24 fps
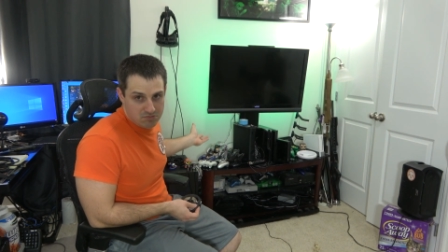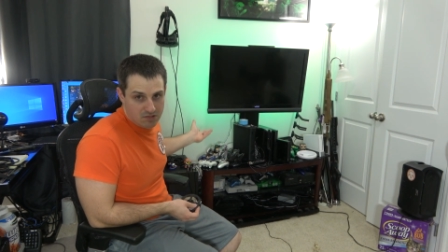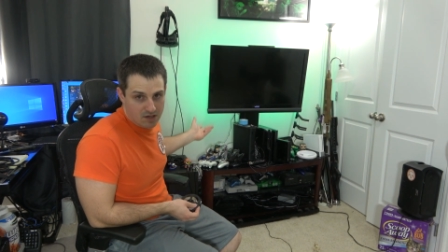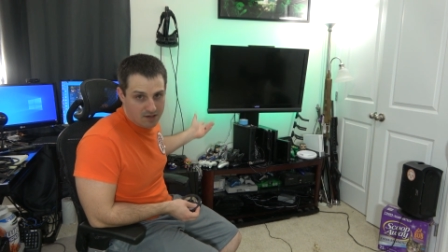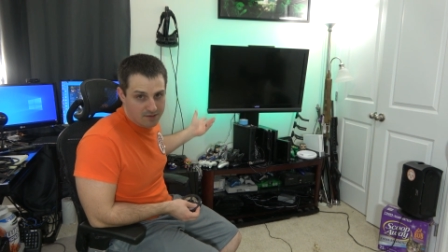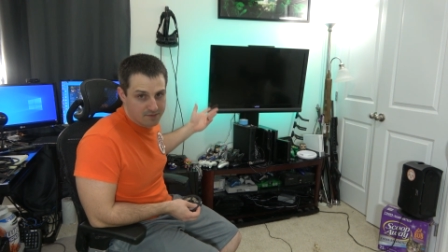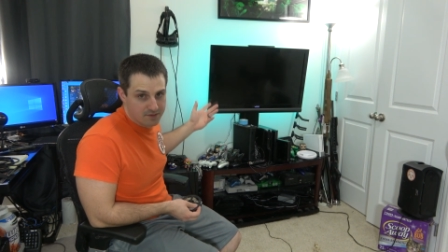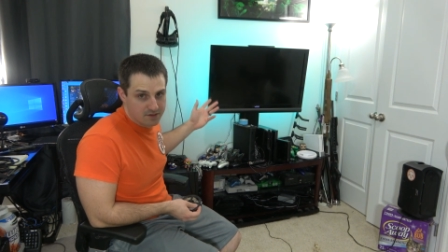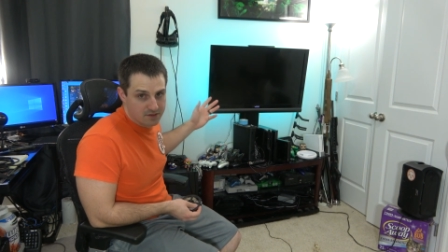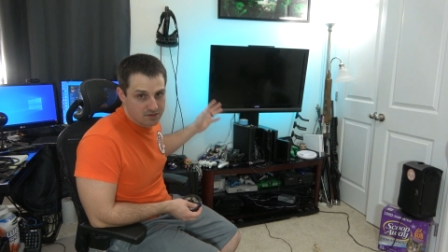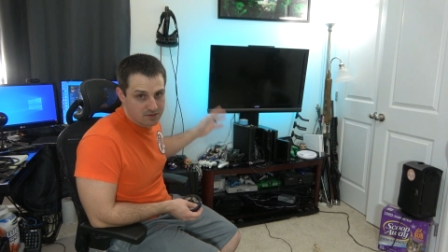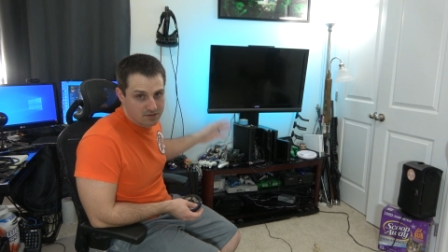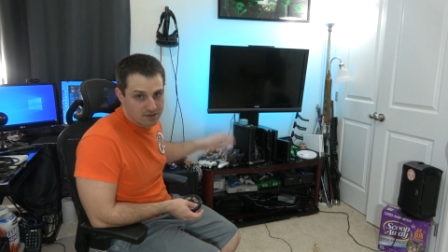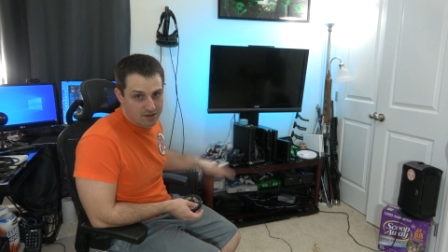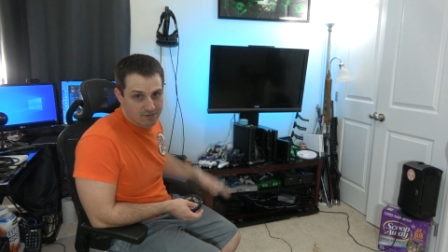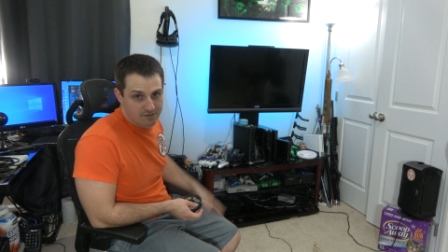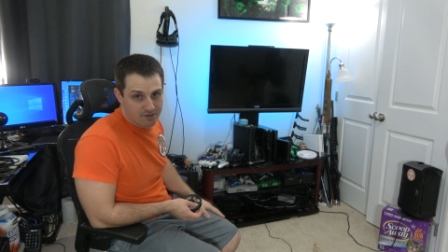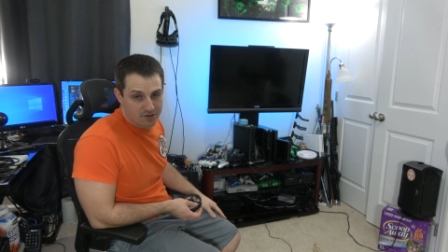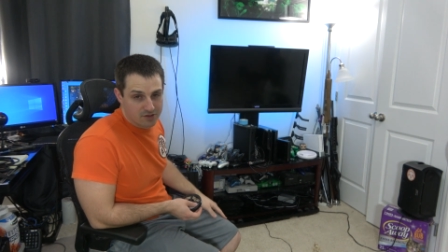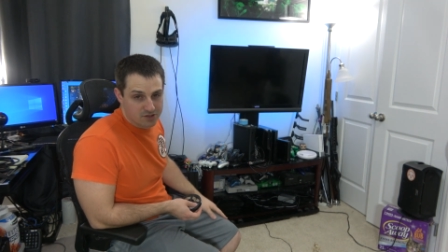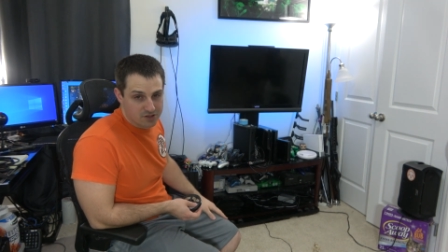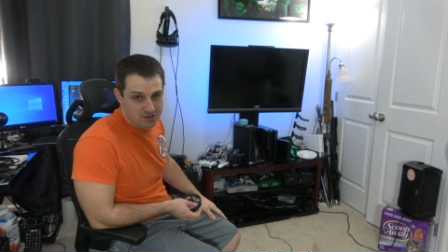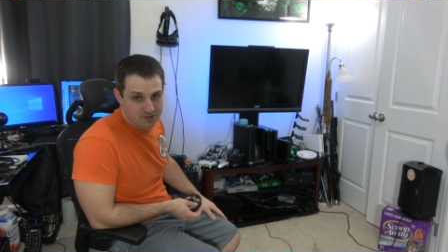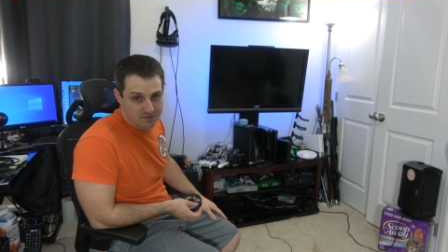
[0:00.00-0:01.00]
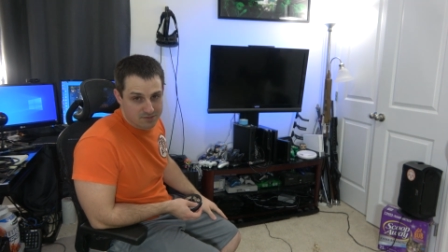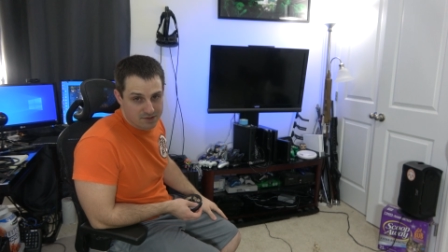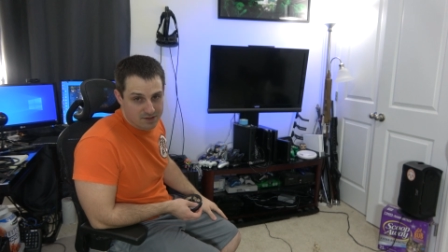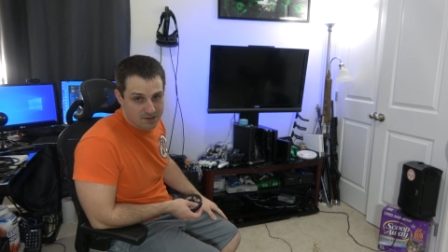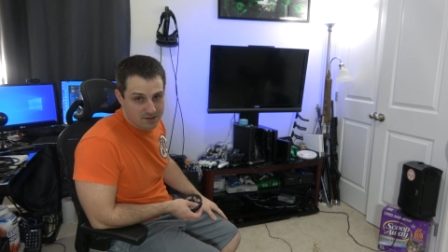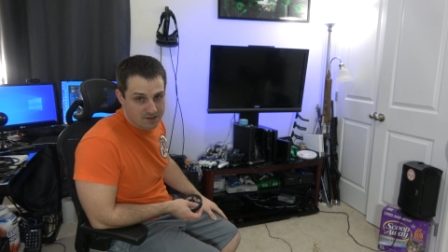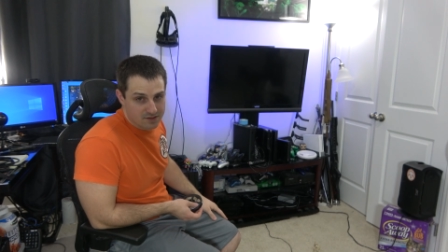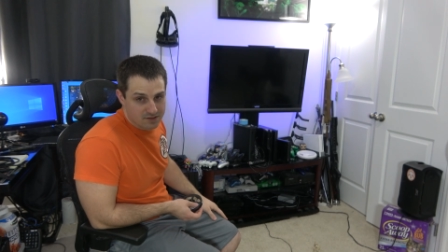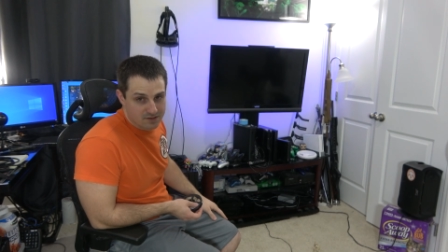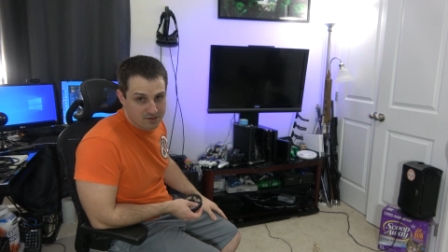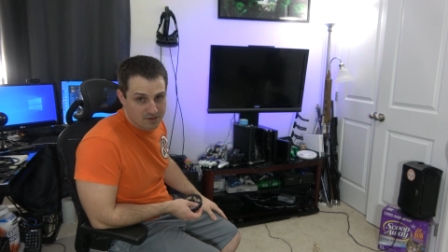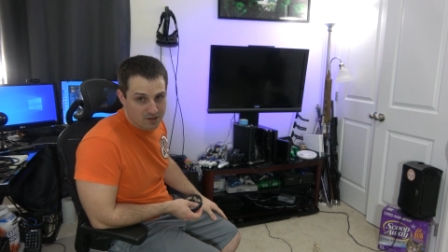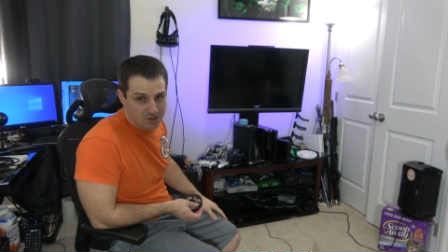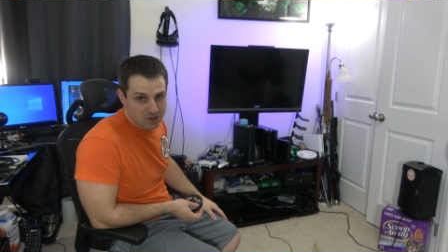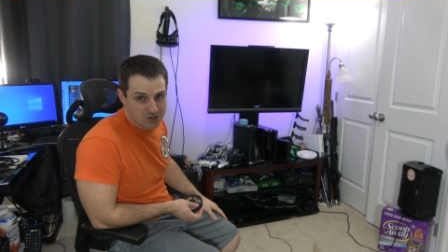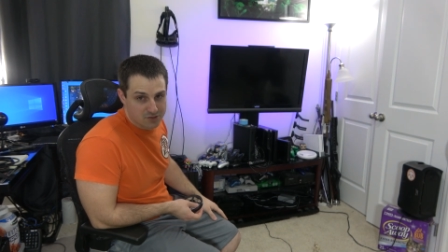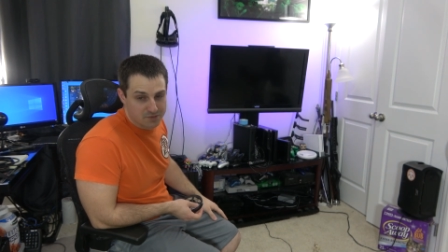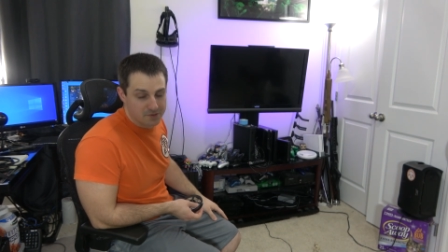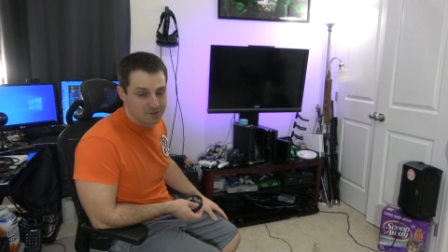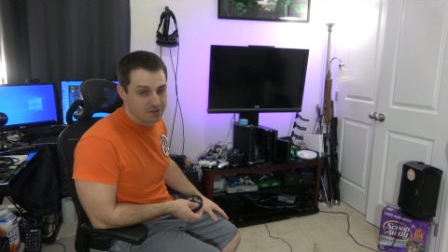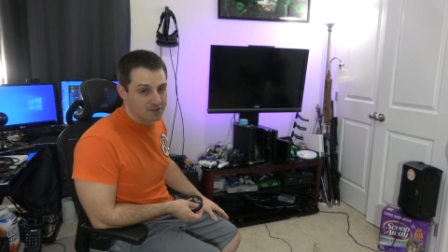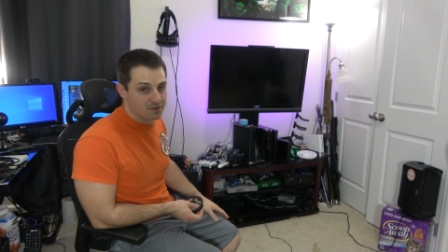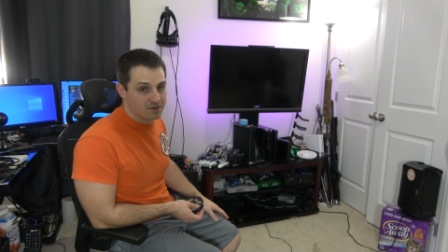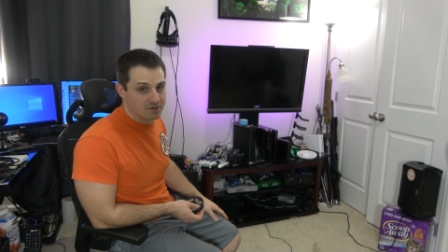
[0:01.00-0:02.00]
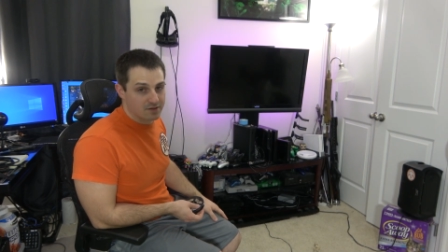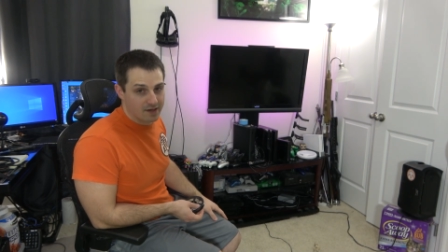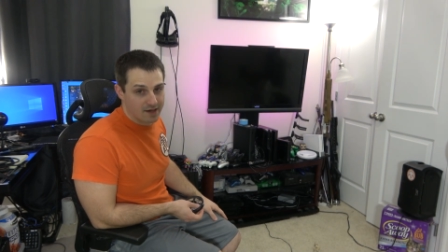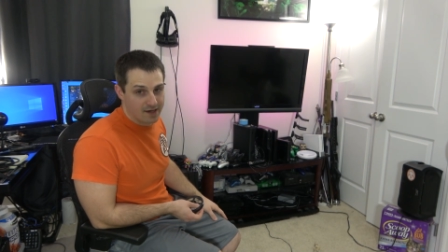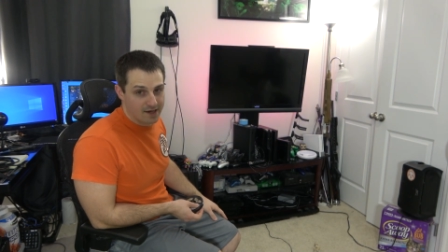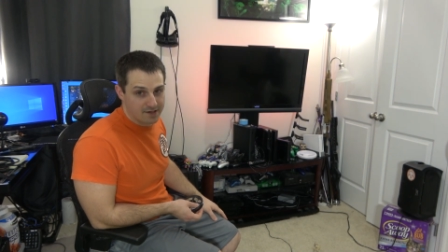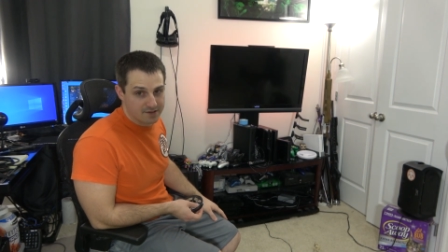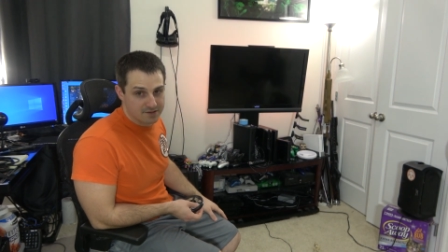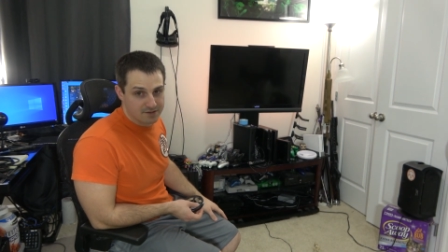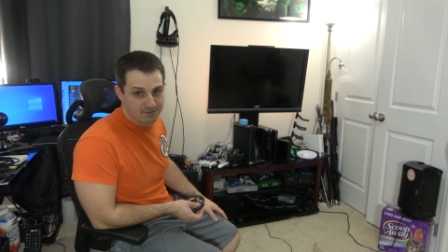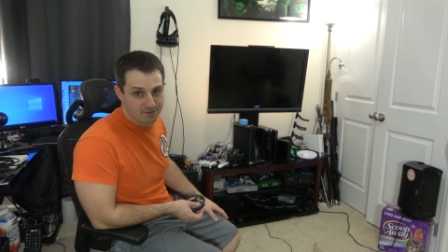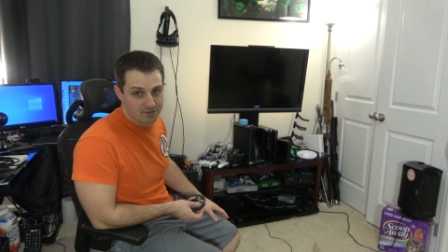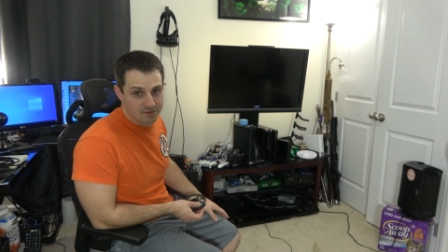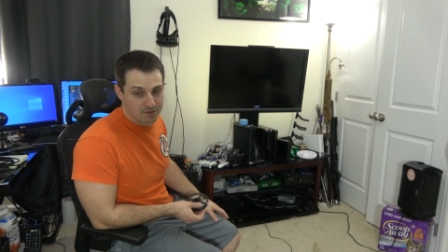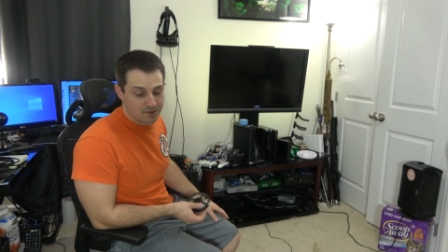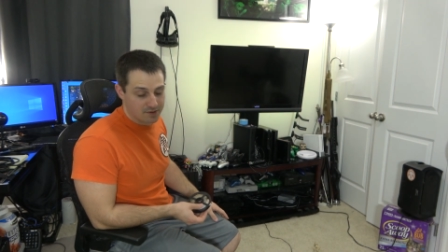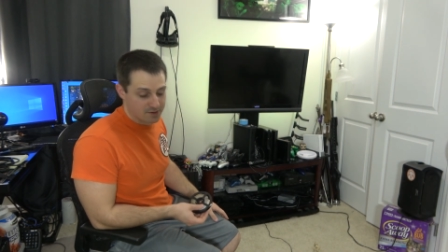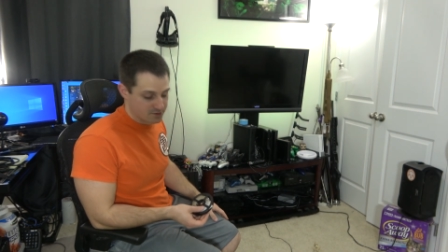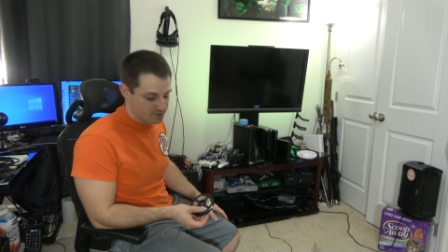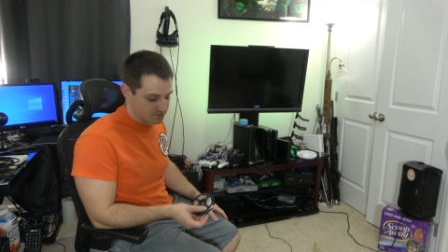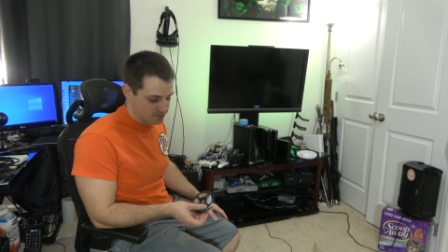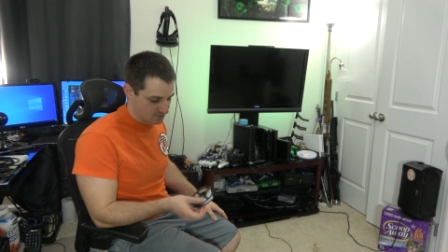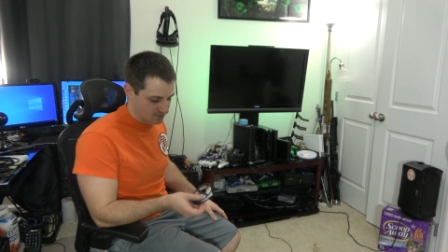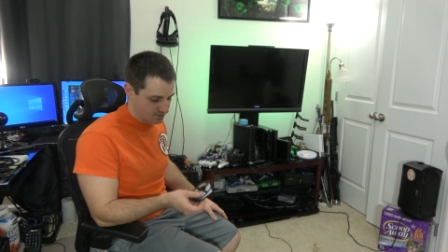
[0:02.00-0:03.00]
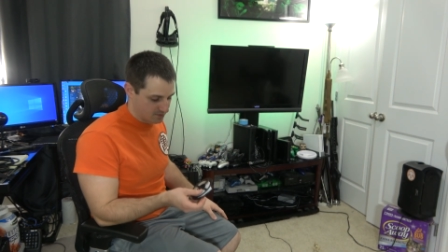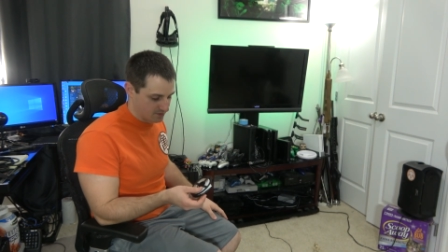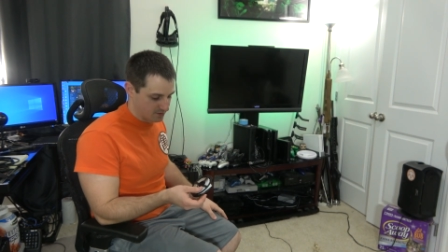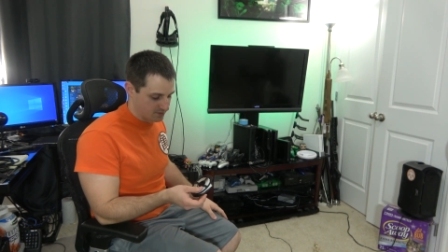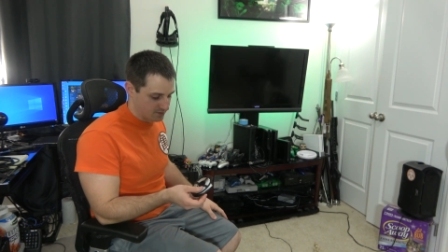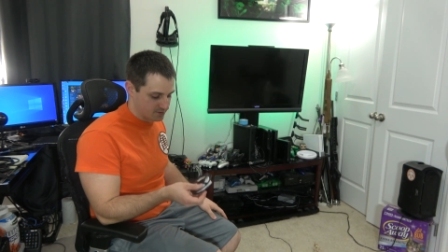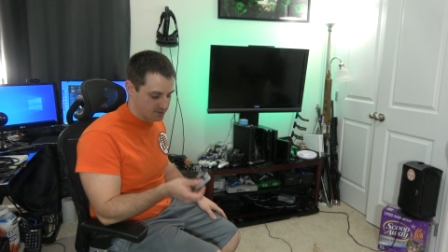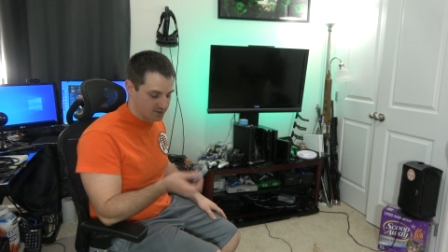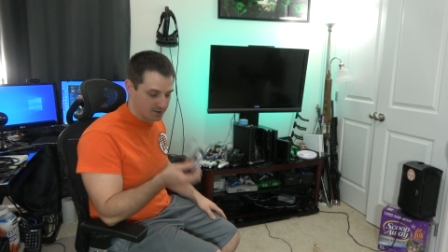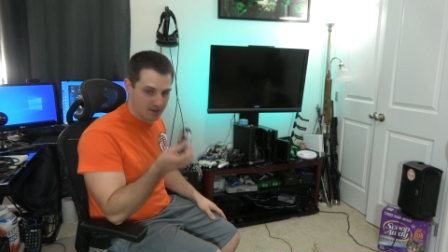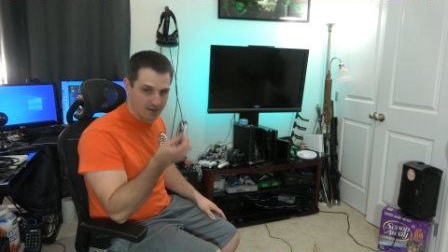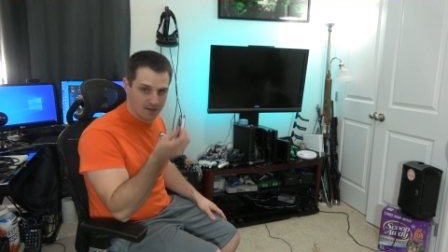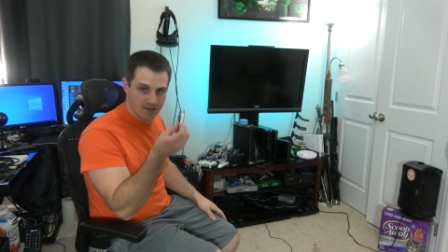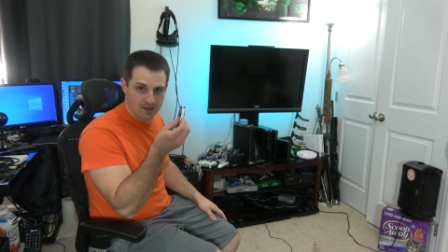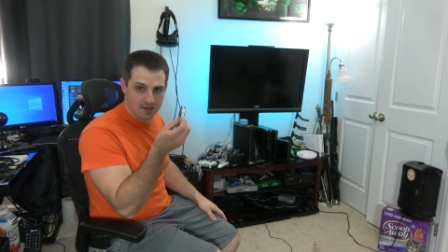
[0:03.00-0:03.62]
I mean, you have RGBs. You know, RGB your whole house if you wanted to with these.